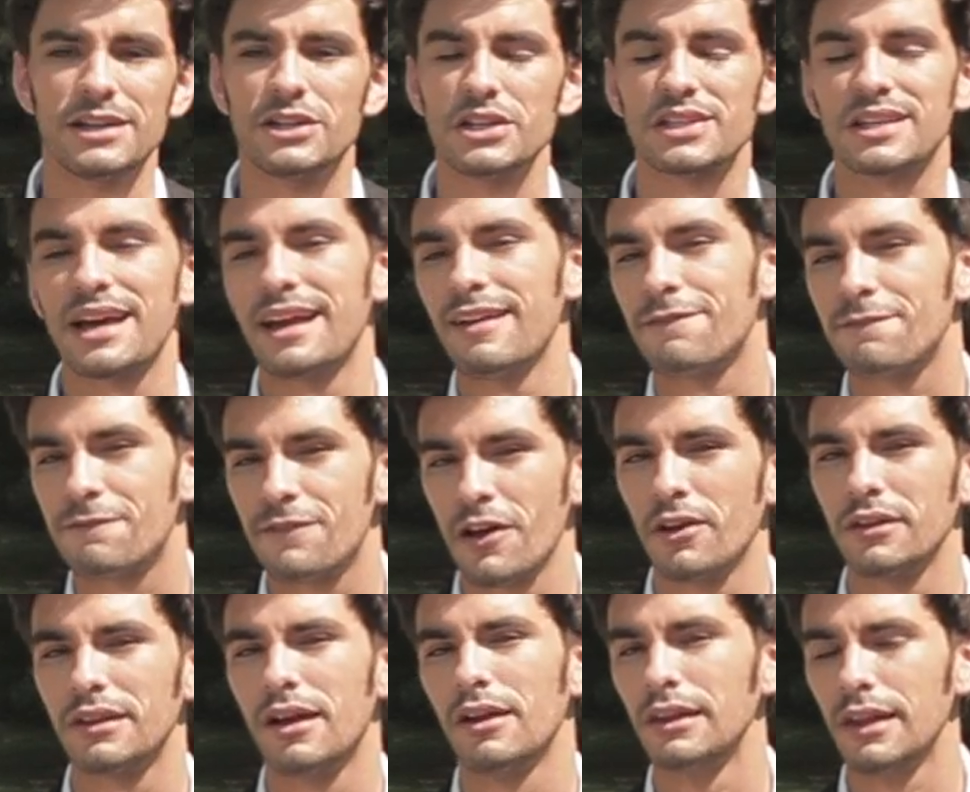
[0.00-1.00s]
It just kind of
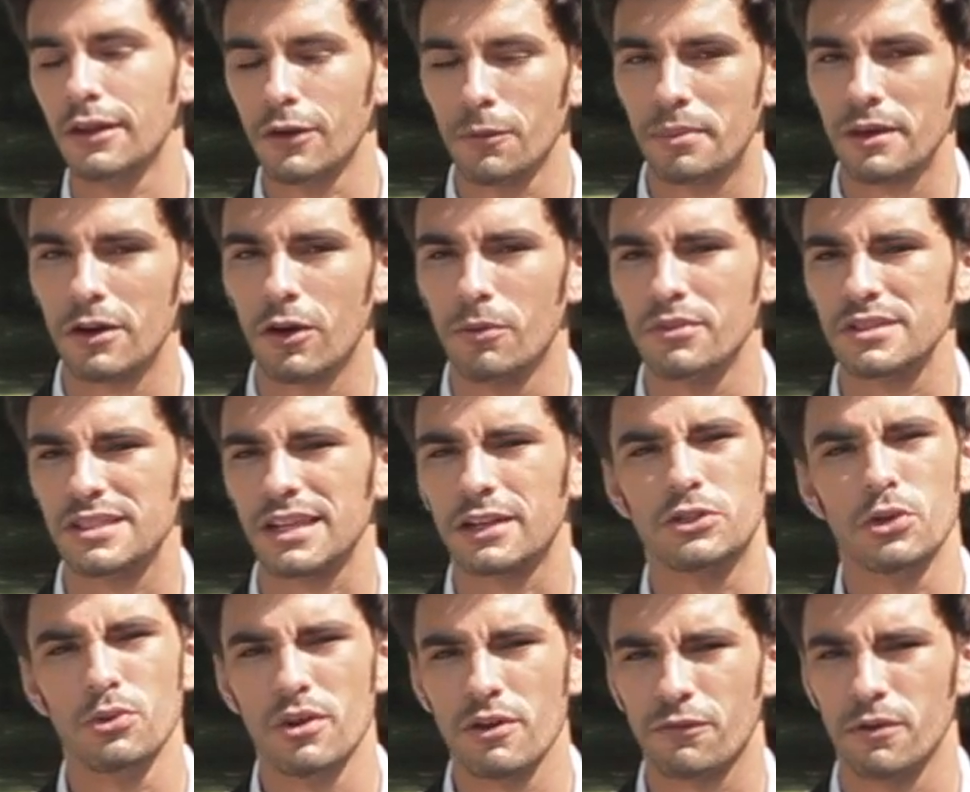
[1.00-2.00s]
felt a little bit almost
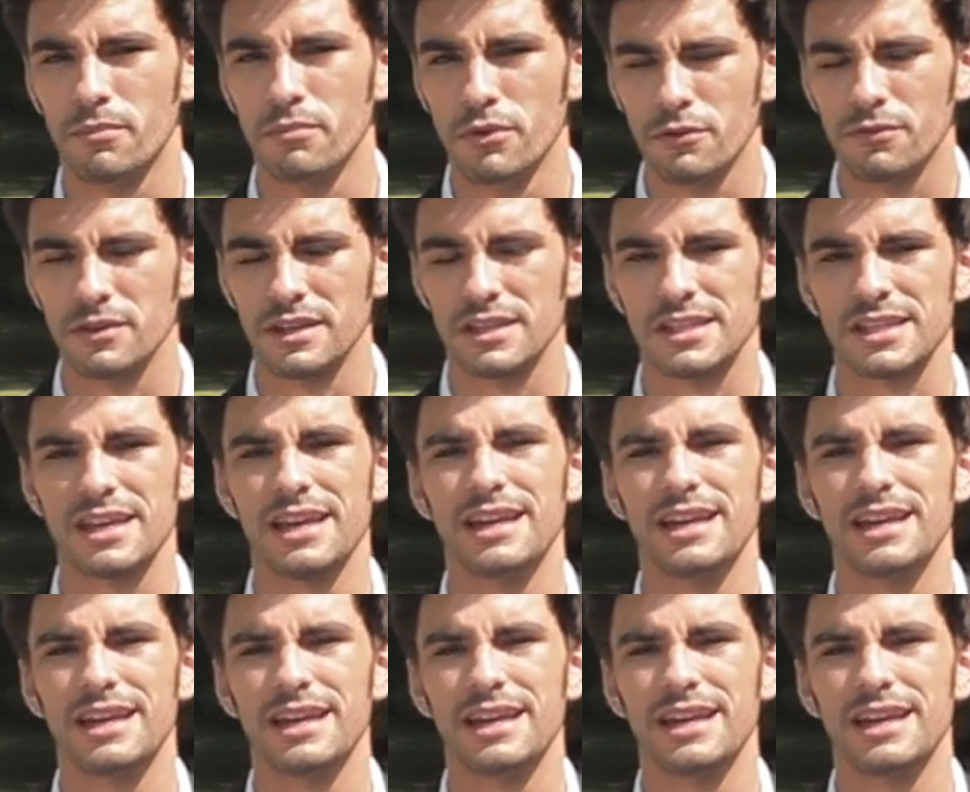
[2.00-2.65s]
like two different movies.